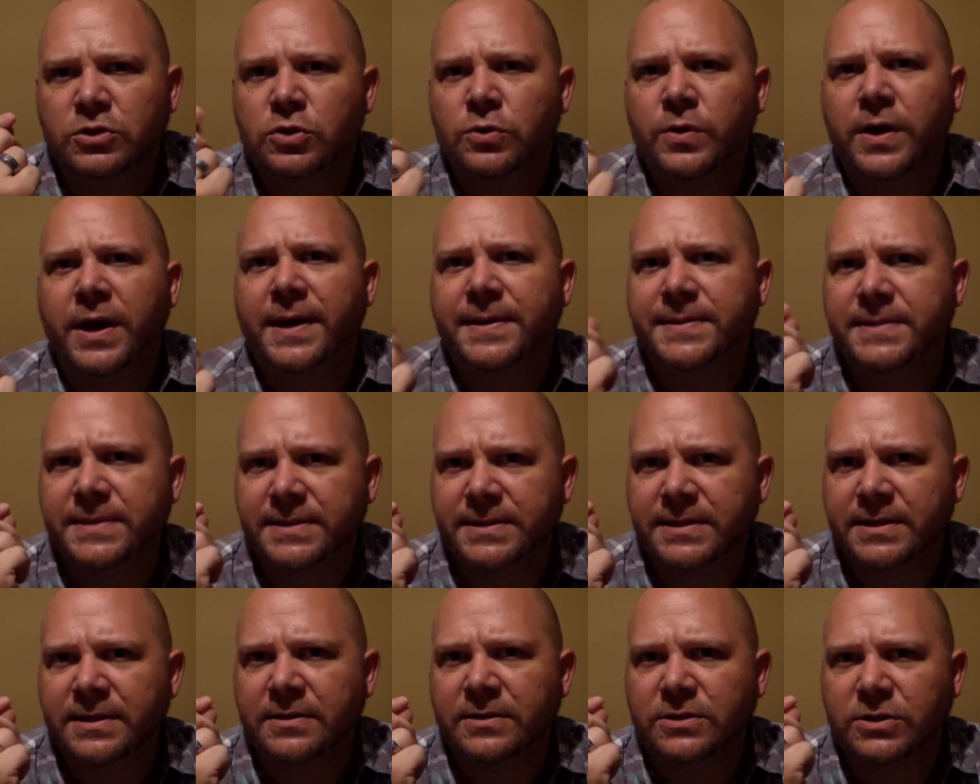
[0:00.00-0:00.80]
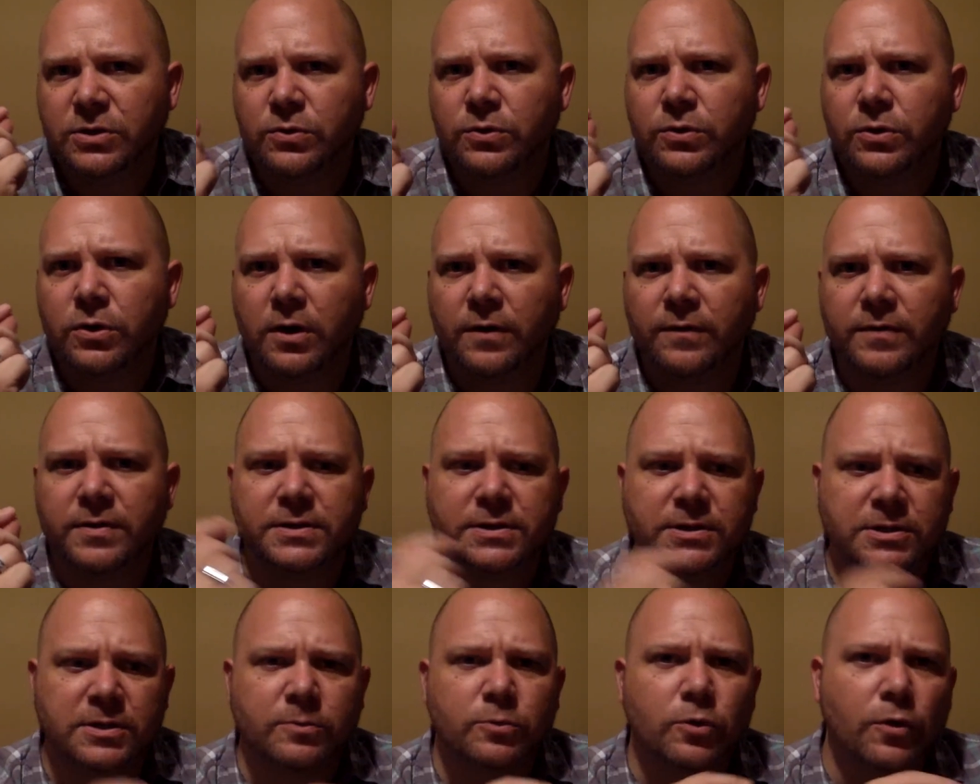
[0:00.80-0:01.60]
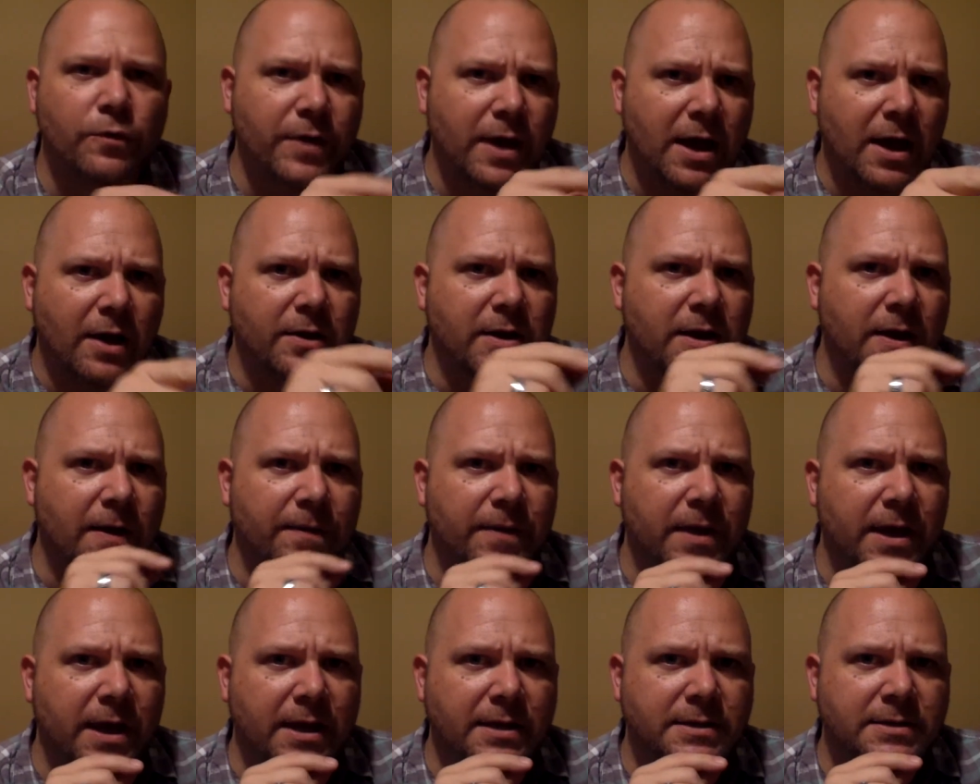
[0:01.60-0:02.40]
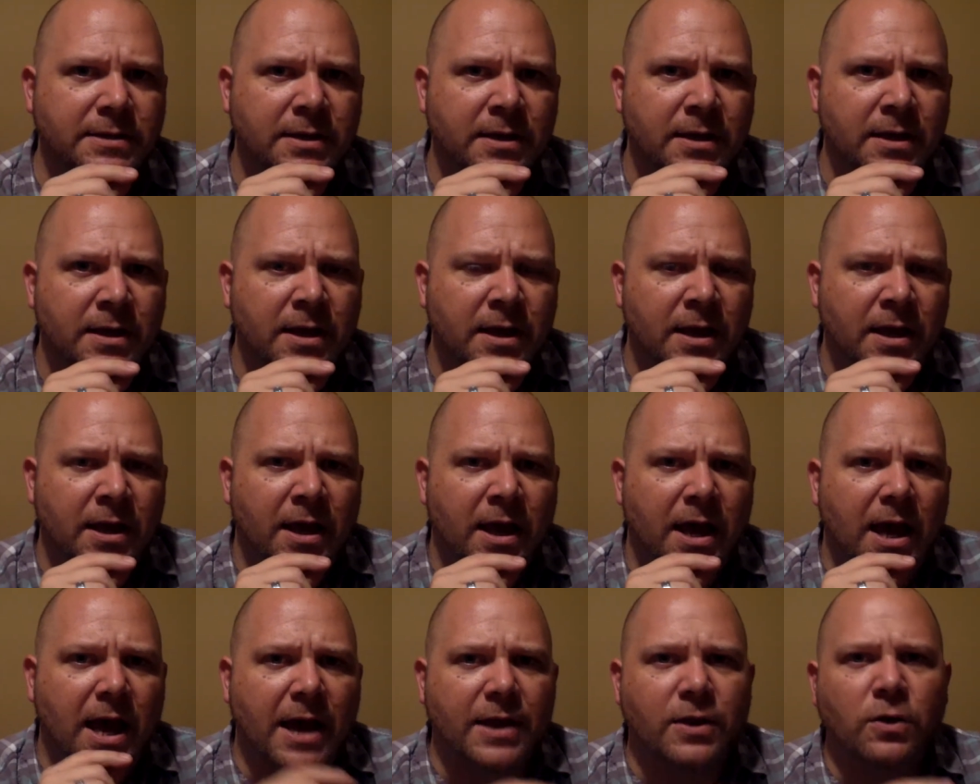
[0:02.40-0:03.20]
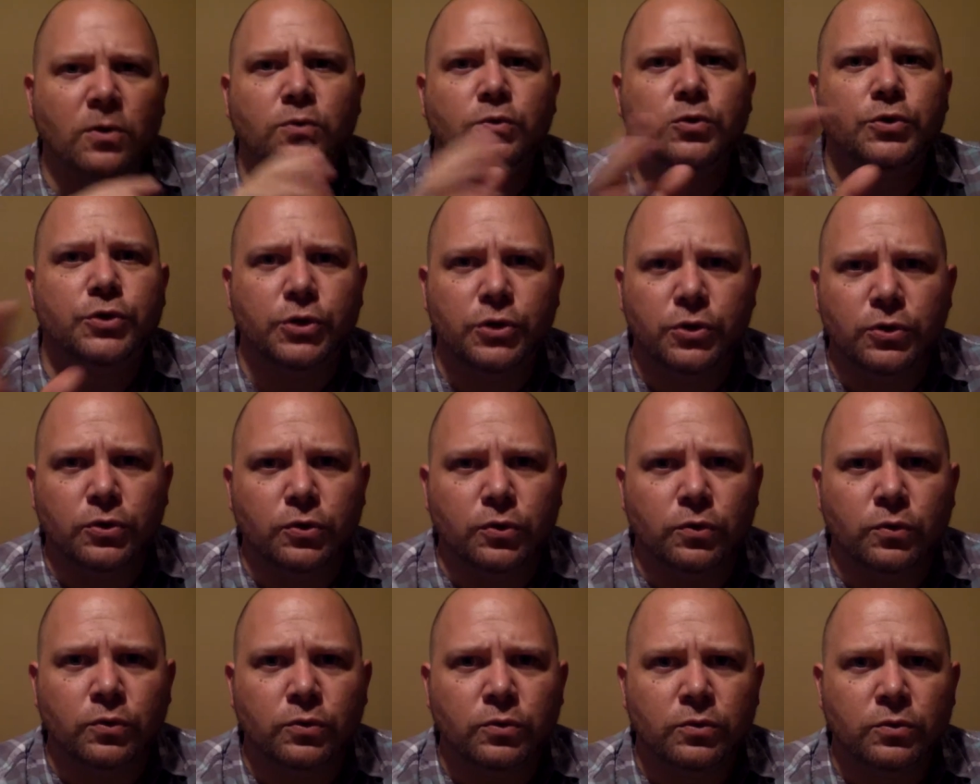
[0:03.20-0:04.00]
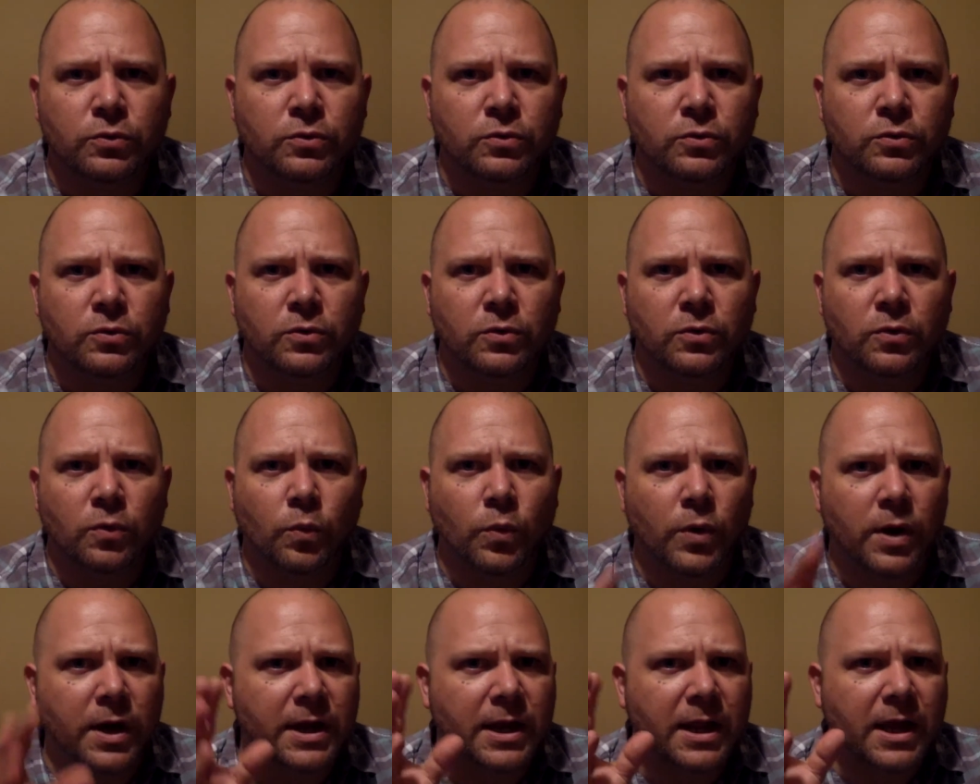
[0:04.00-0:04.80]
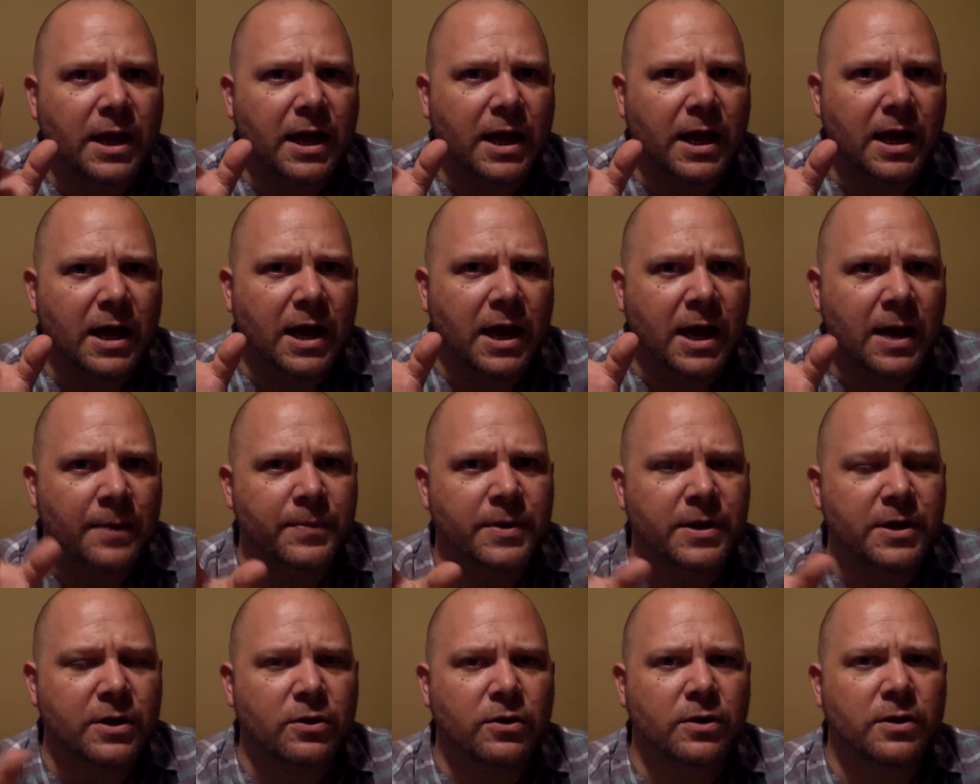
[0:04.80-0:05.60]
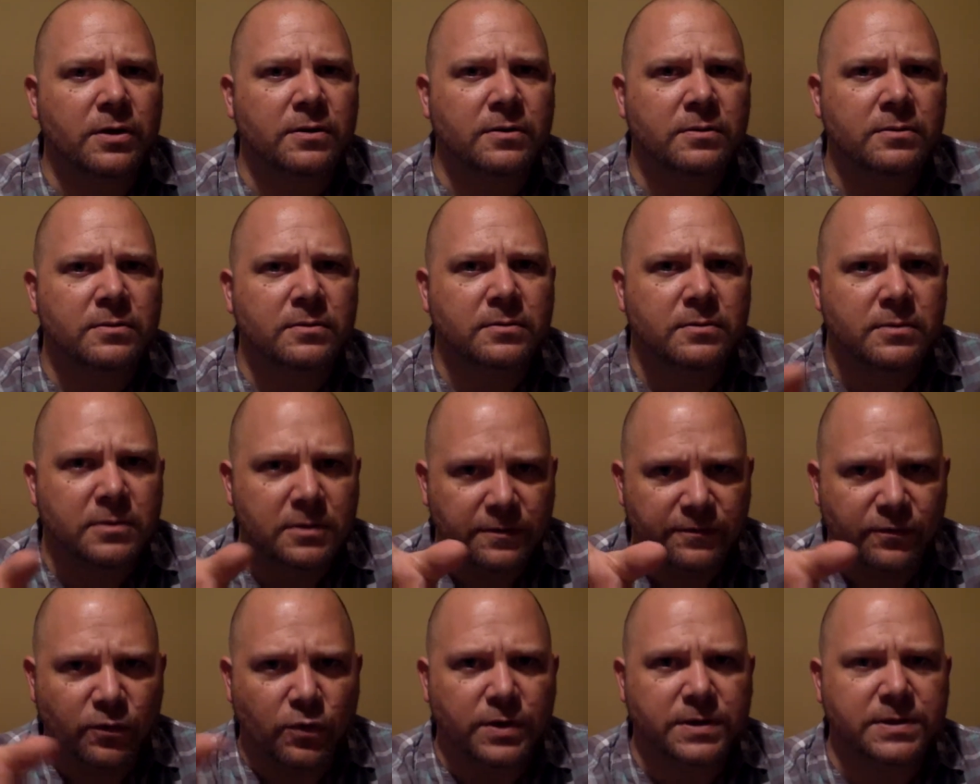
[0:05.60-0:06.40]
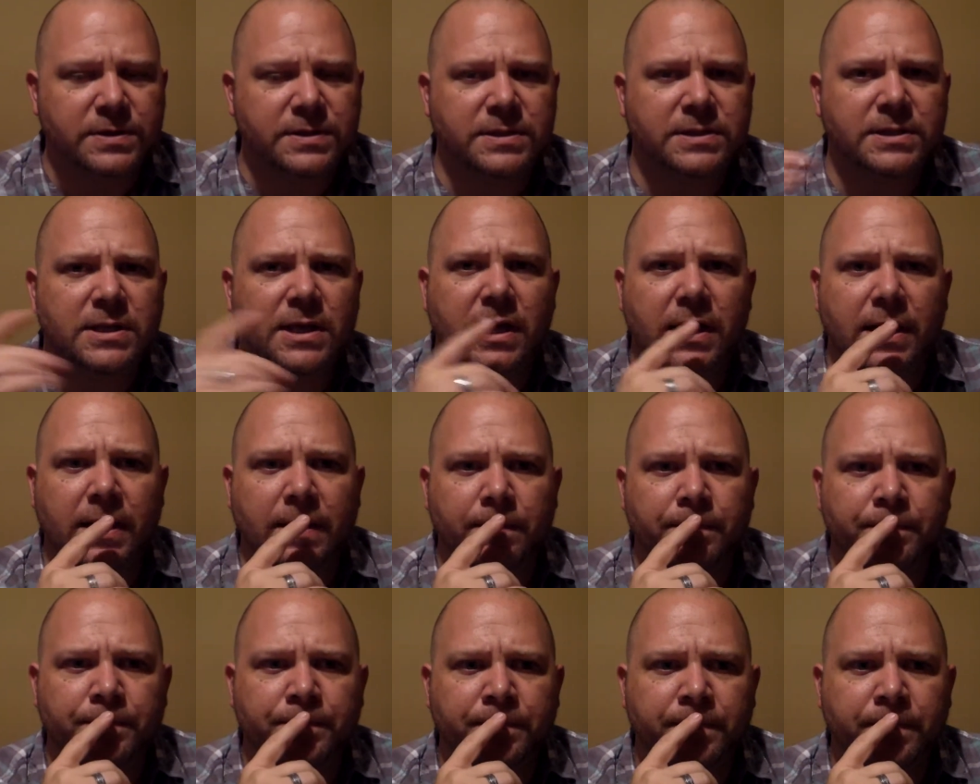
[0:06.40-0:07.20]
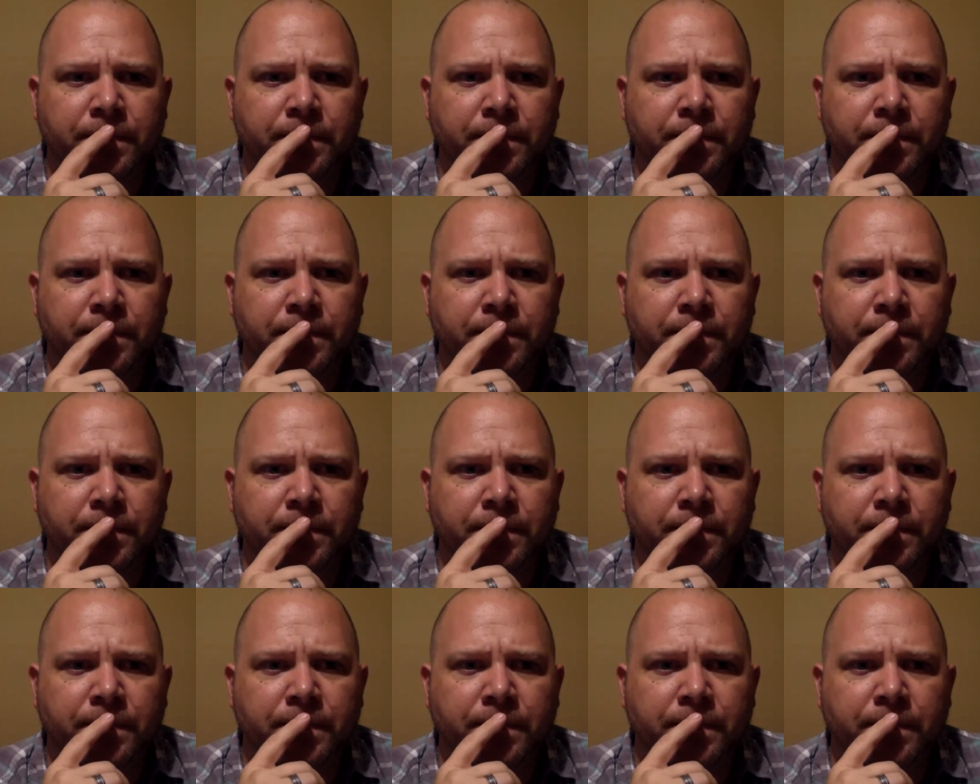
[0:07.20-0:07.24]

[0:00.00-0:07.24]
too hesitant, too nervous to move out on that. I don't do what I'm hearing the voice say.